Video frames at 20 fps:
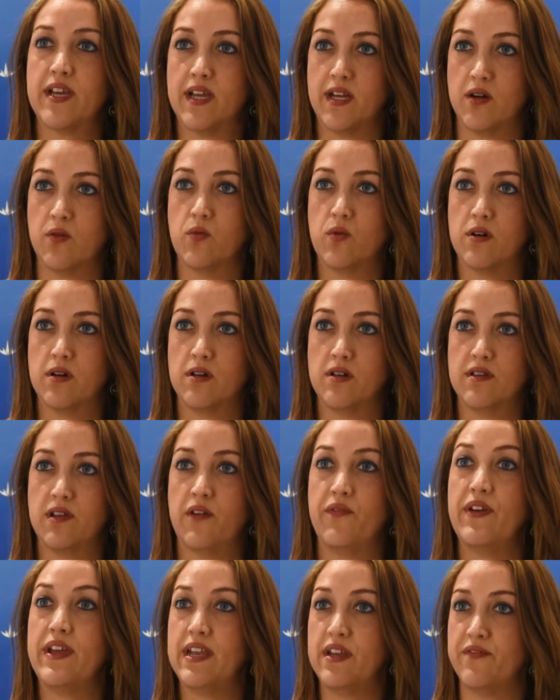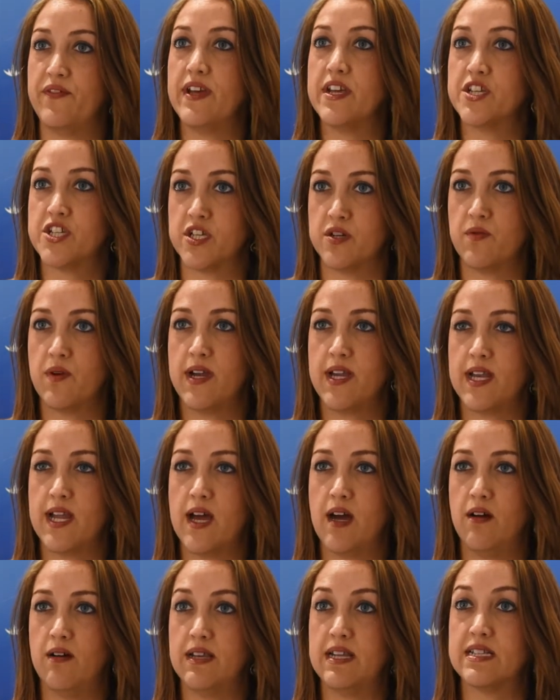in a world of innovation right
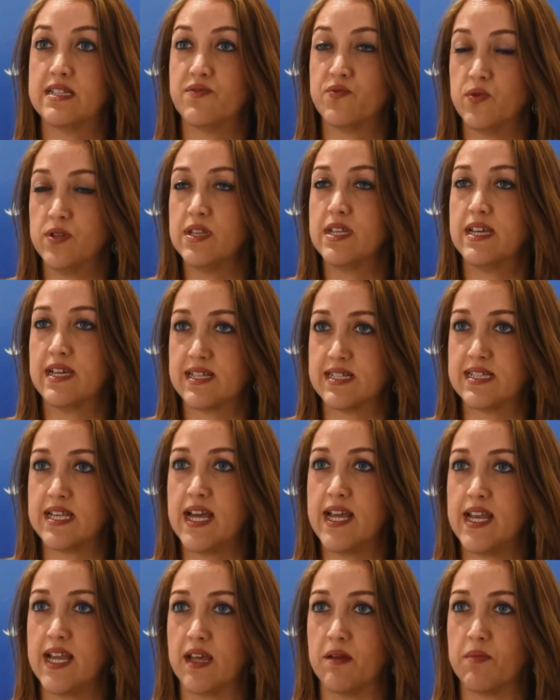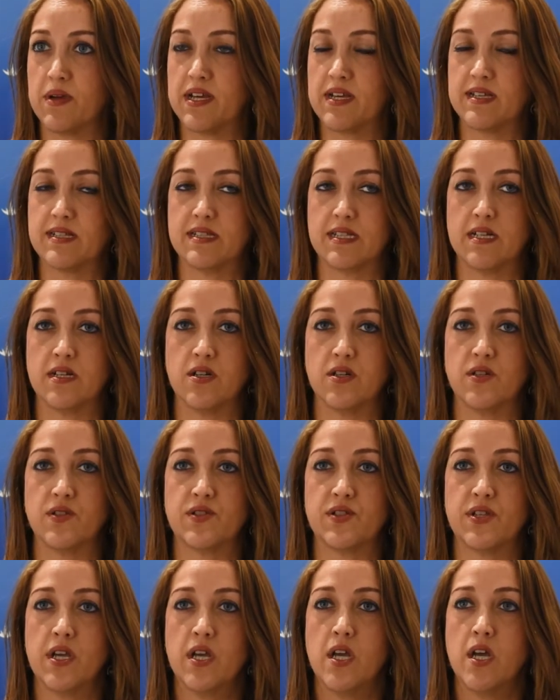now. And it's really exciting because
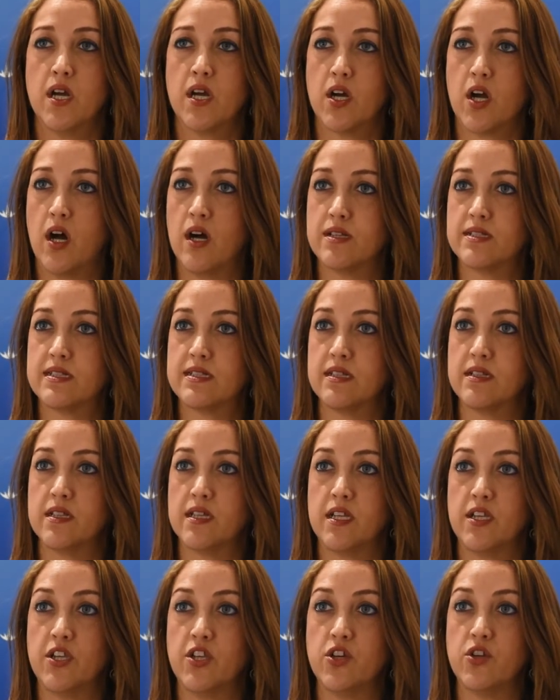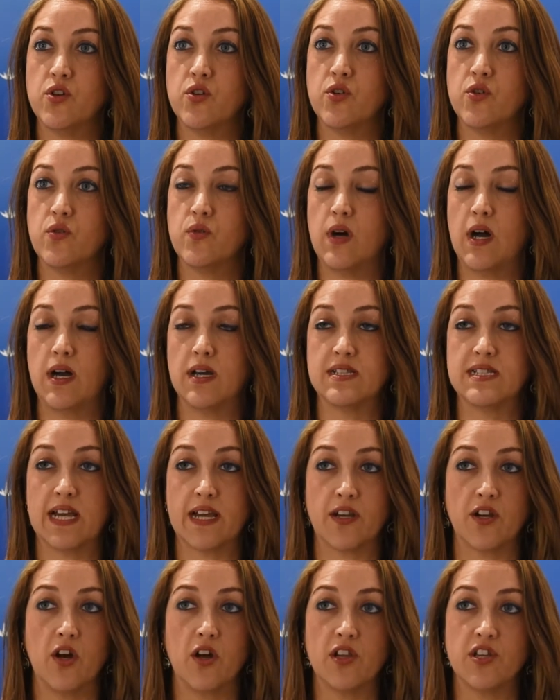there's constantly new
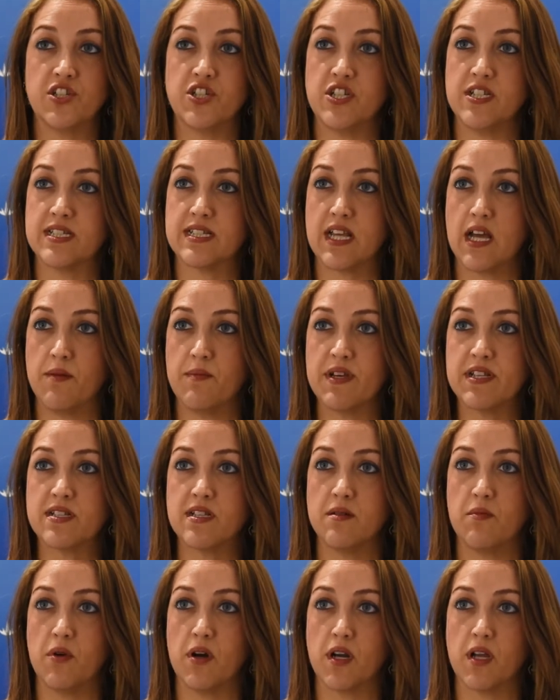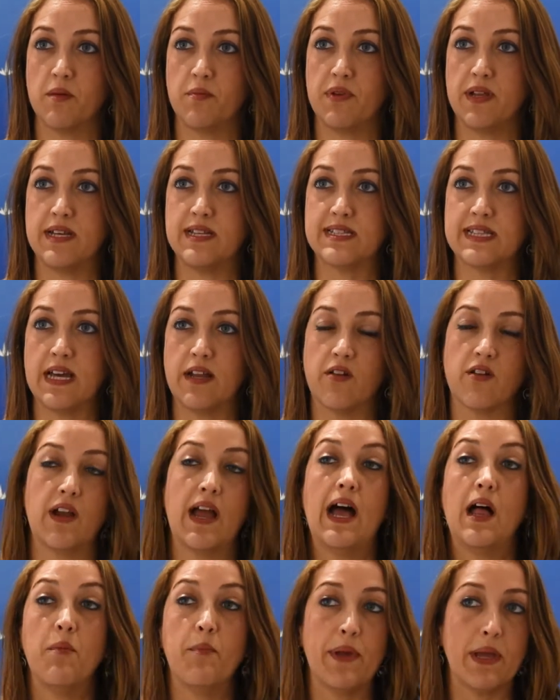technologies coming to the marketplace that are
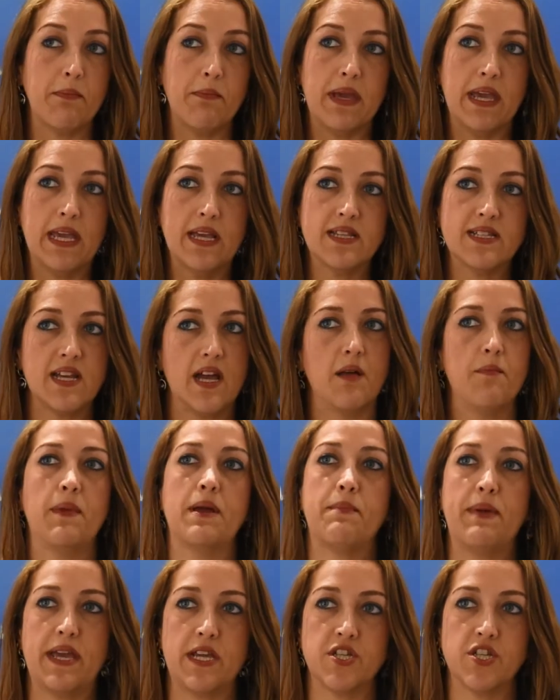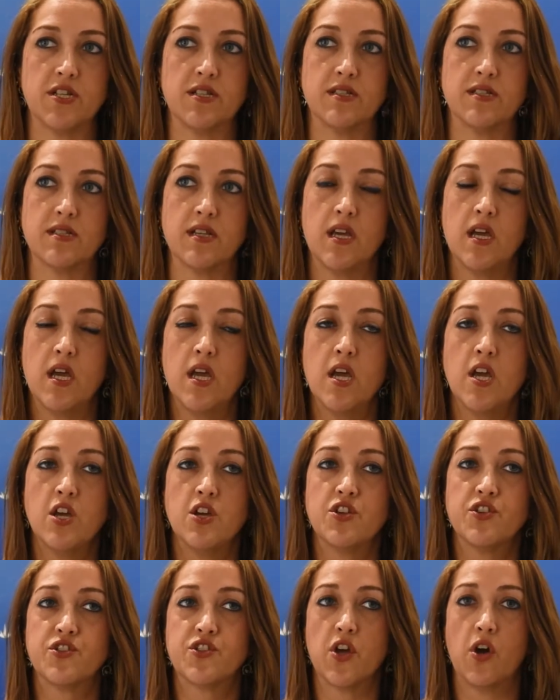helping me to help my patients.
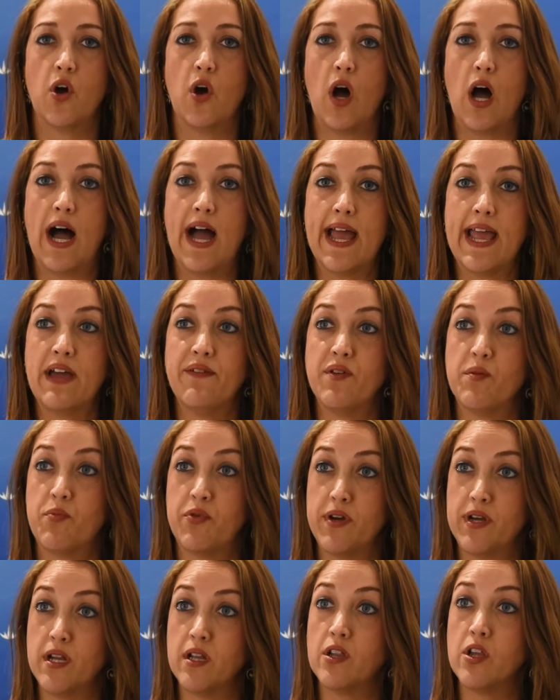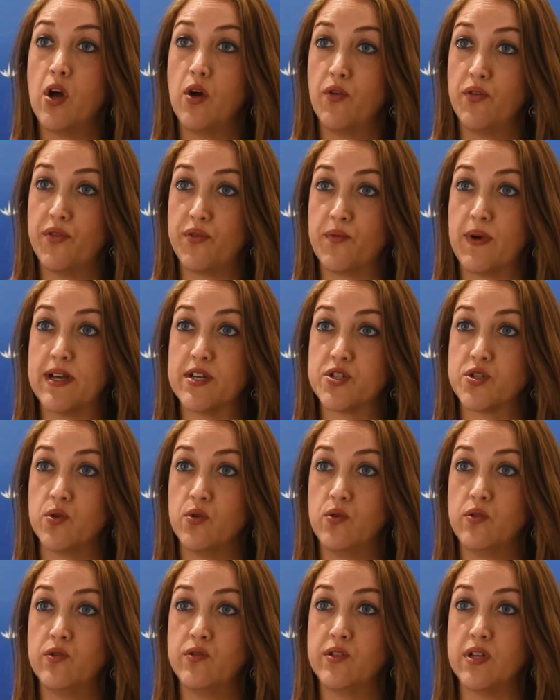So I have a pretty low
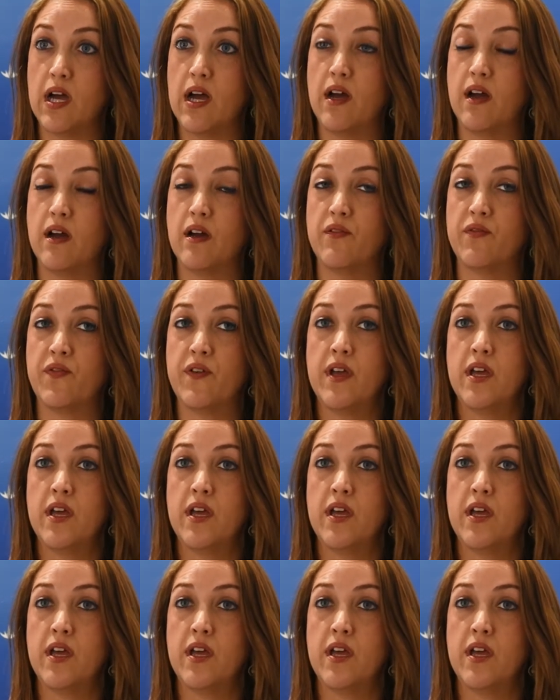threshold of